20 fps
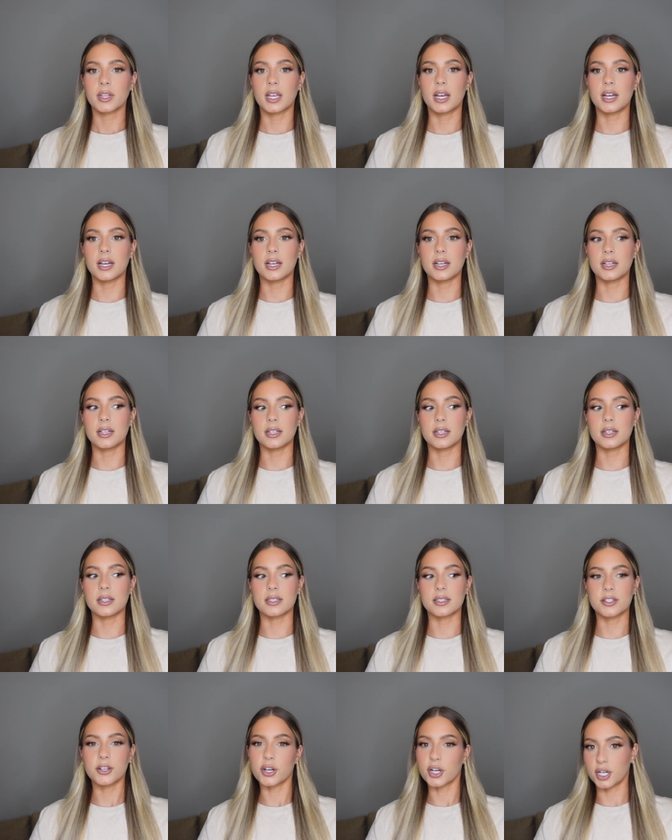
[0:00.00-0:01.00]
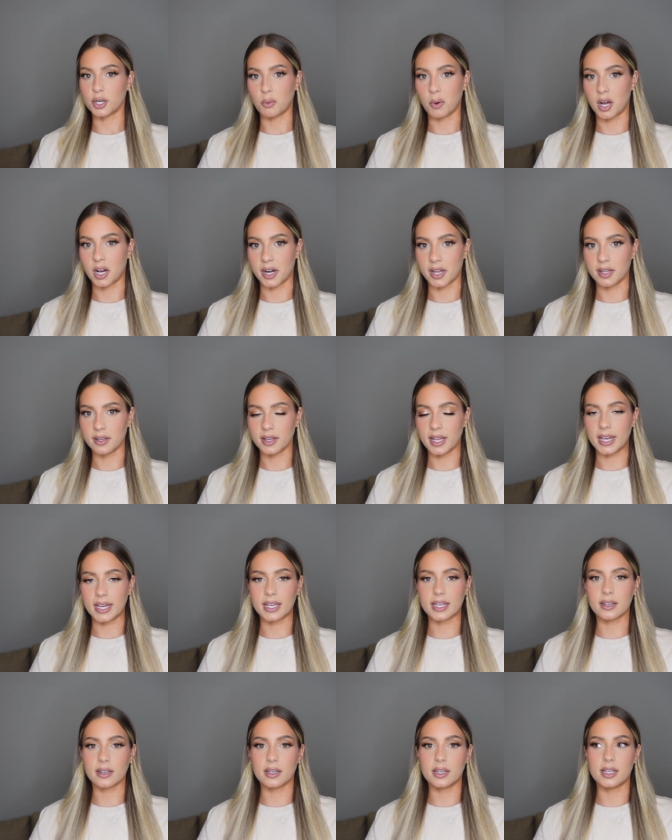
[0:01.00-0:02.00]
because you're gonna want it.
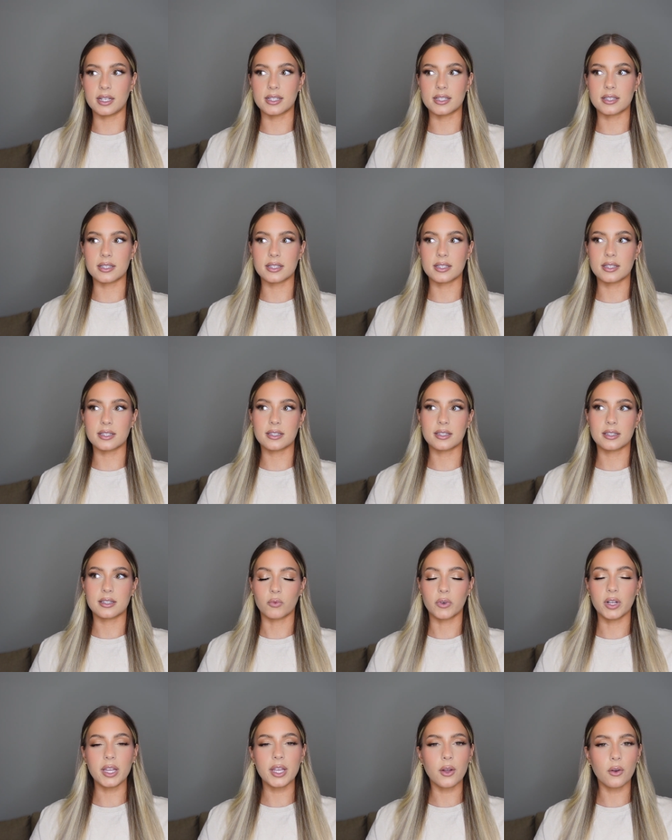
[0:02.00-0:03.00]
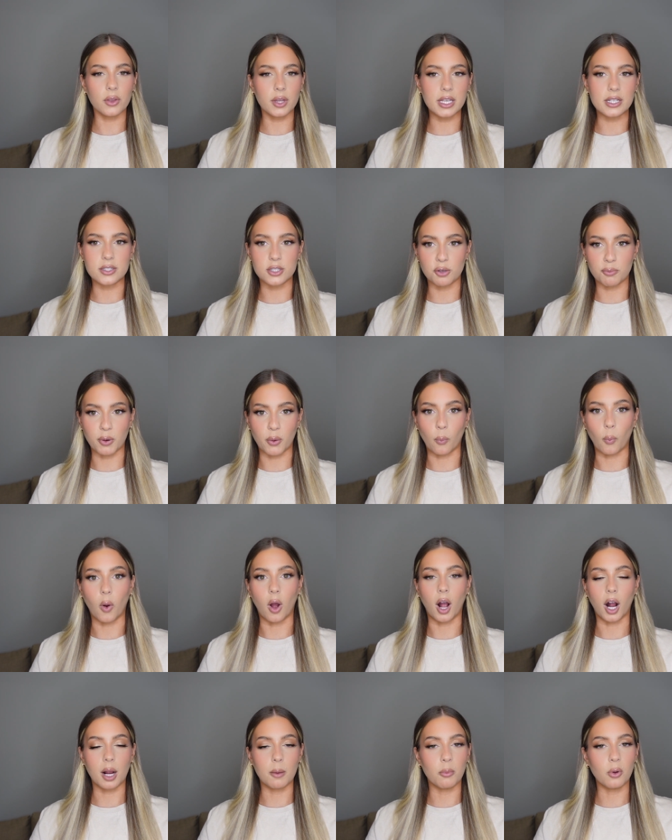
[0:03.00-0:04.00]
Like it's really only super
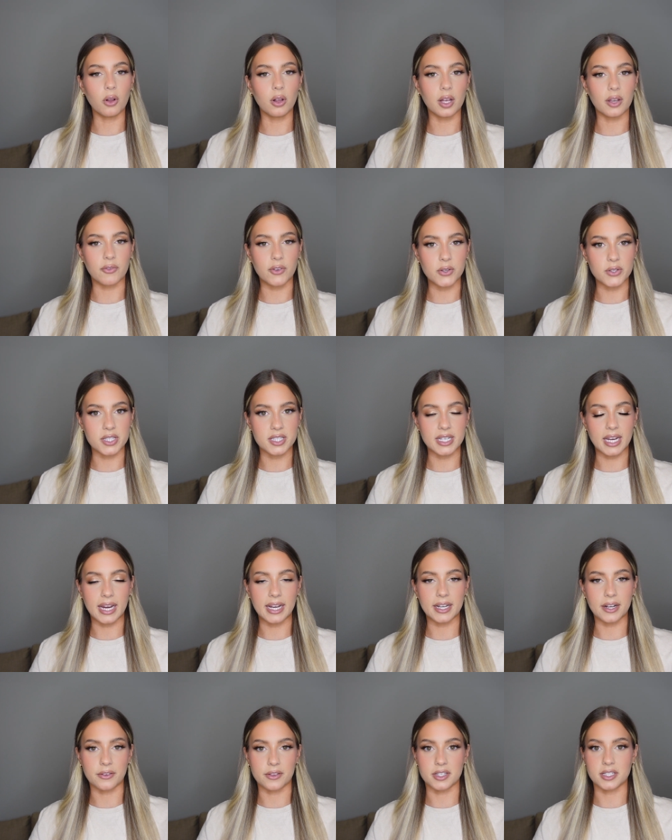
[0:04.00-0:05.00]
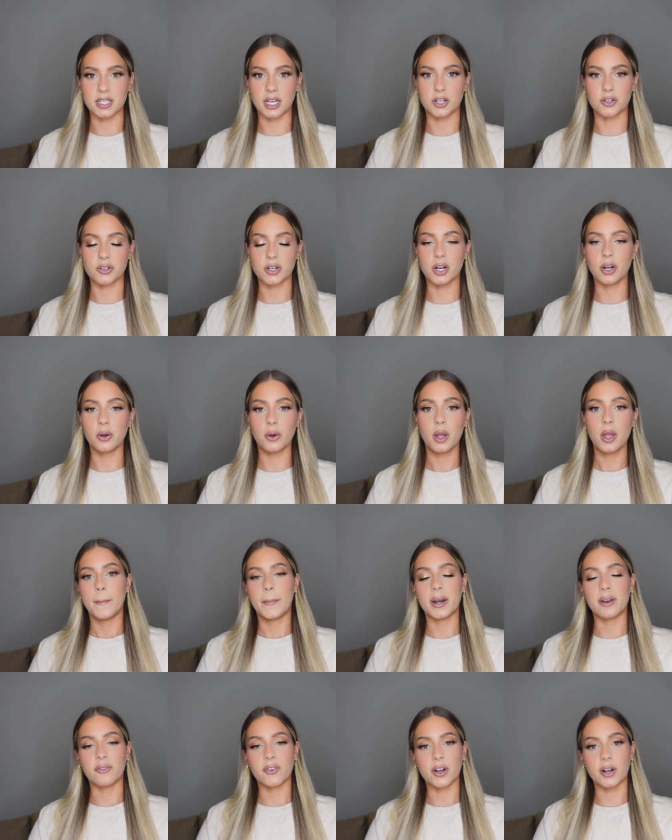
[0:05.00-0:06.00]
walkable if you stay near the centro,
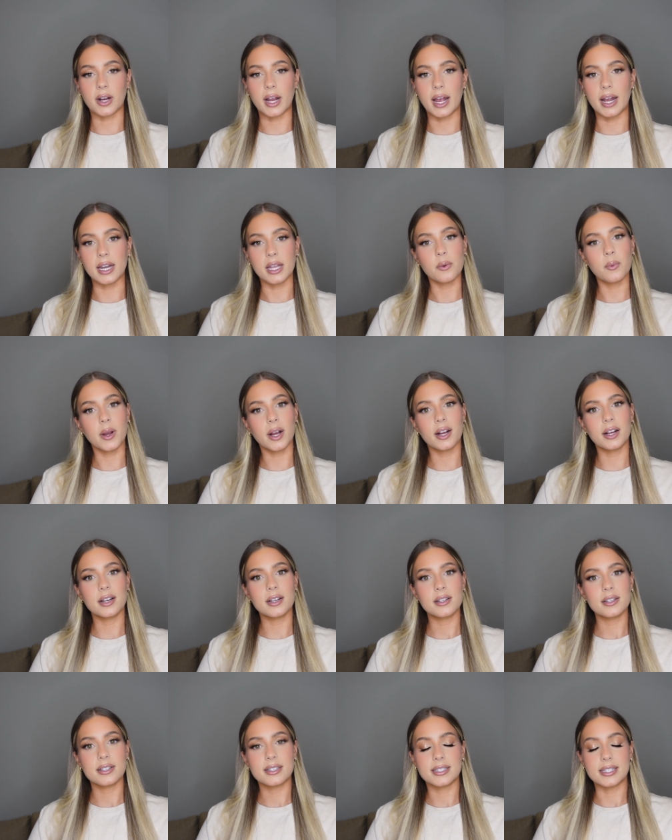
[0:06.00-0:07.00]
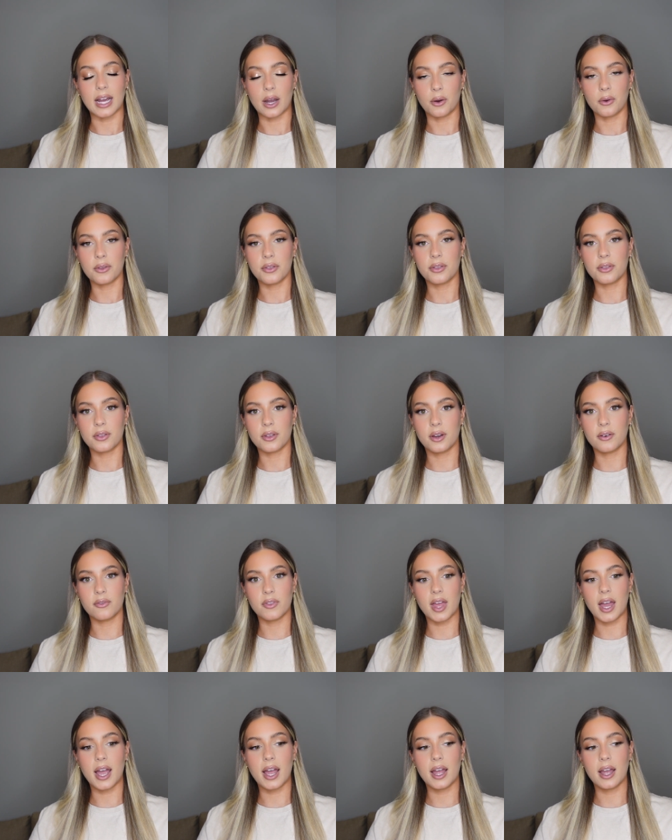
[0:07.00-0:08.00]
but if you're anywhere south of
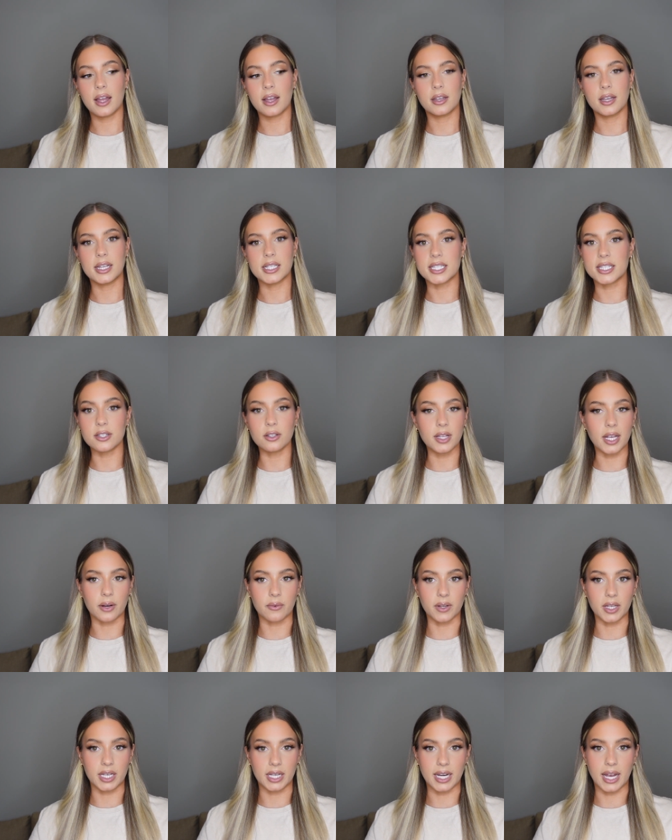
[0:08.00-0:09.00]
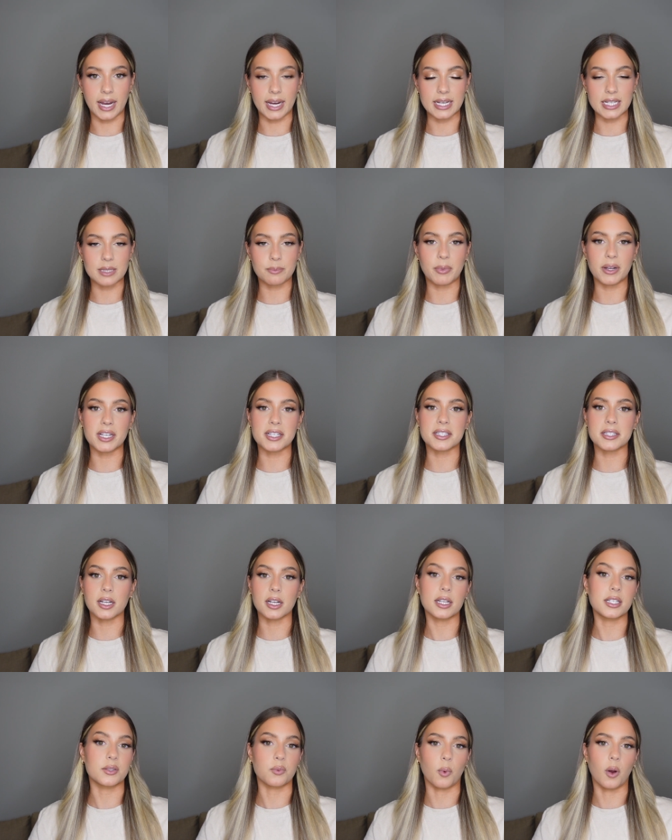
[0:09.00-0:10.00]
that, it's still like really nice, but it's not
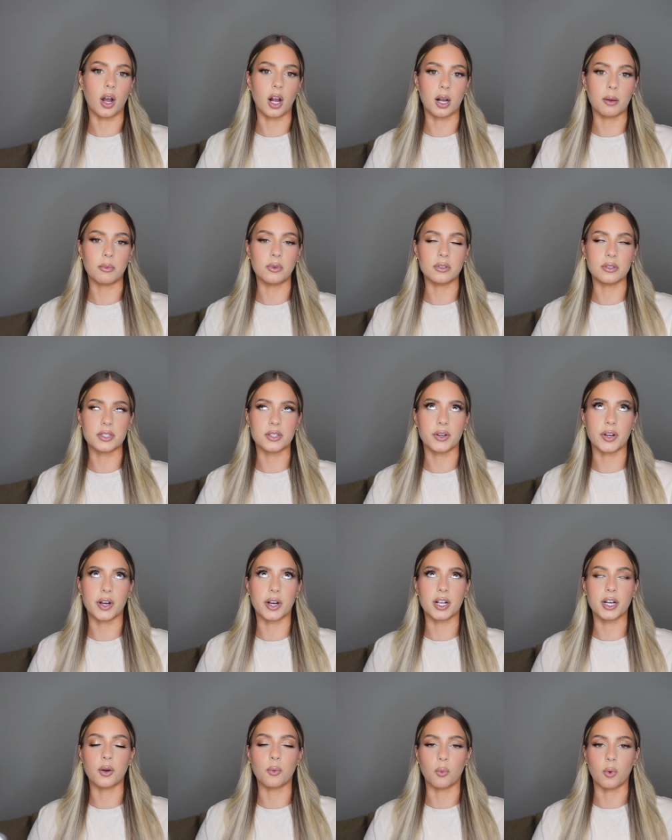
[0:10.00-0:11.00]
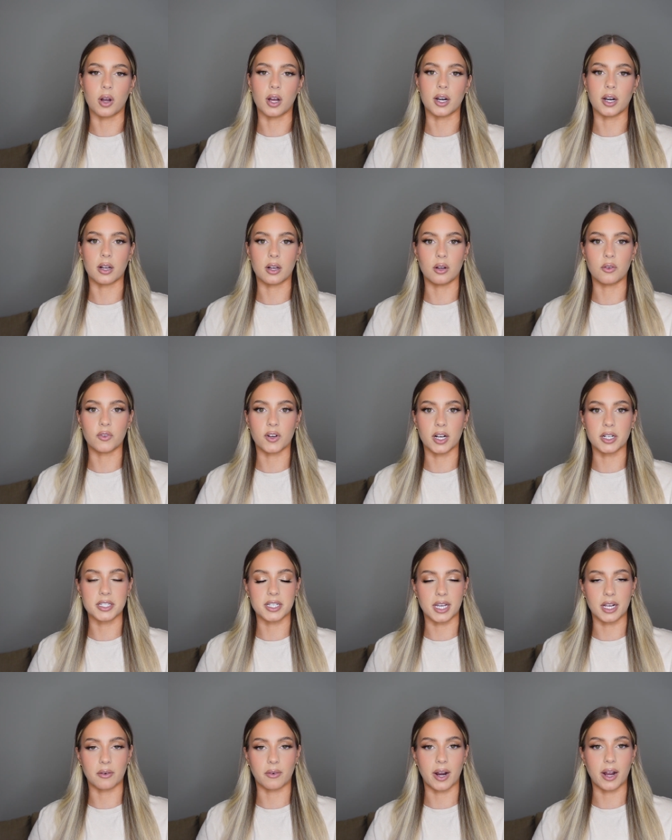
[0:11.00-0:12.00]
as walkable. So you're gonna want a golf cart to
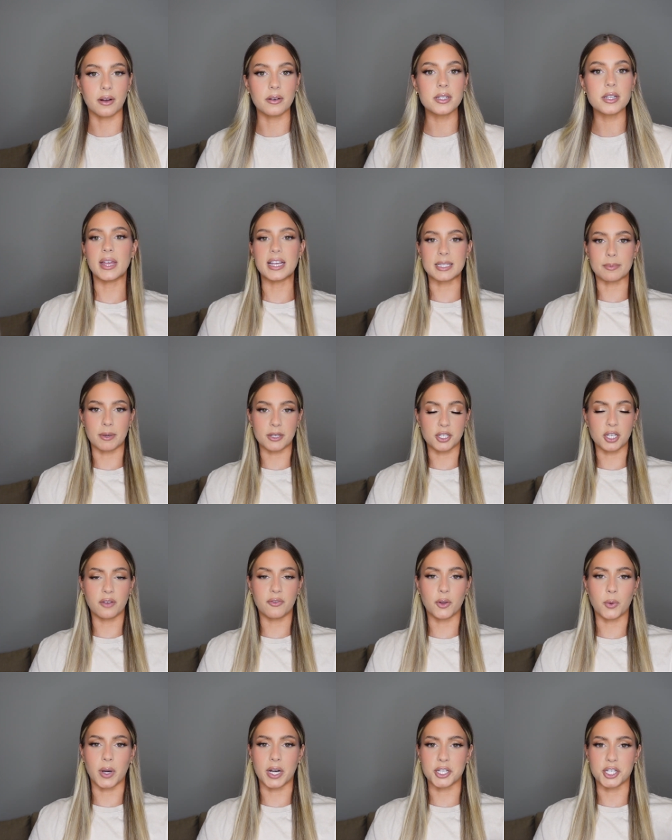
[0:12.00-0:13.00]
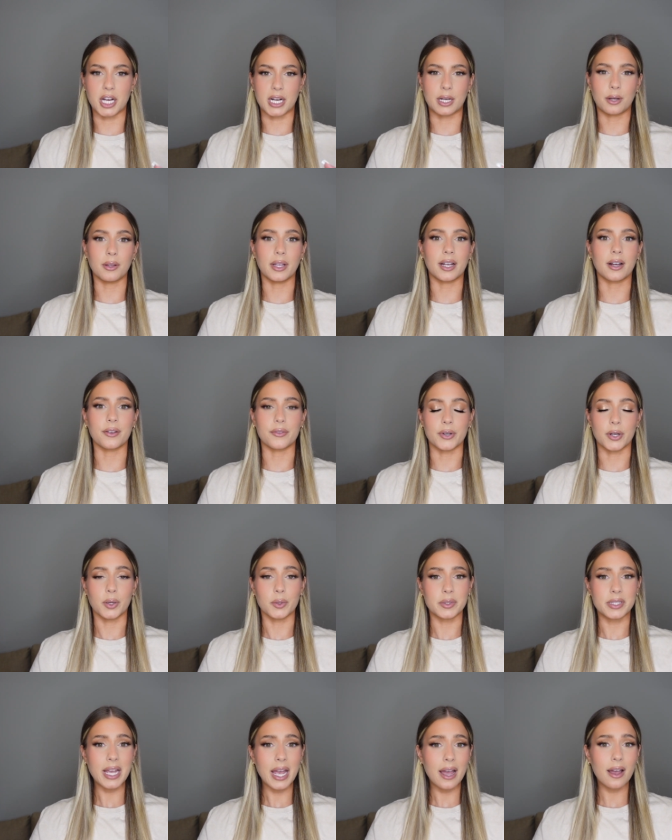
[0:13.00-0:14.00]
get around, especially if you wanna check out like other
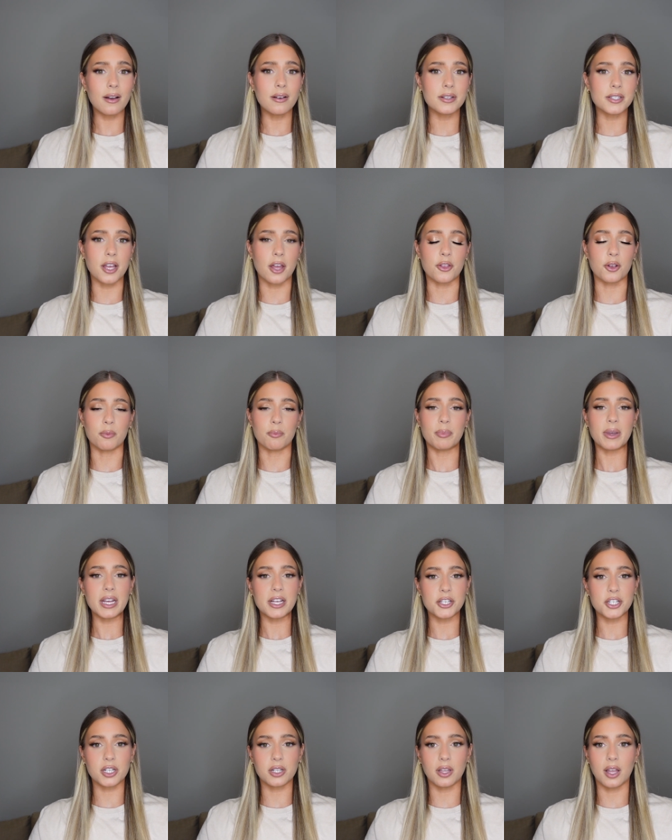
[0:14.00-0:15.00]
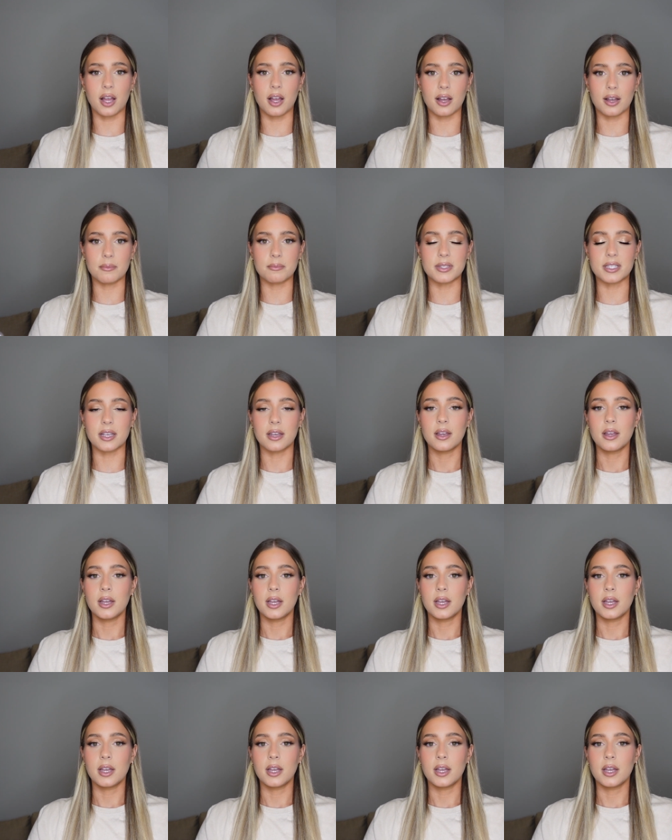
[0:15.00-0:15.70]
hotels, other beach clubs,